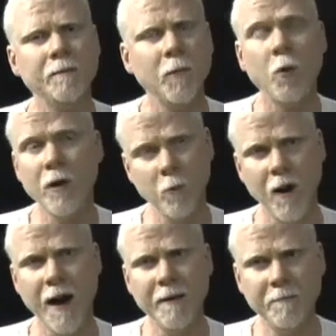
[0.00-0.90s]
or your
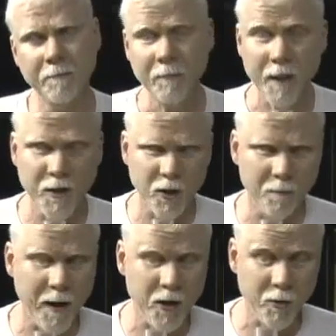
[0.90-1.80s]
wine is you're
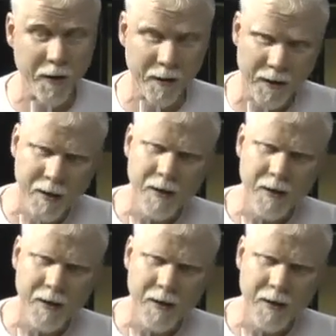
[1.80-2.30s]
measuring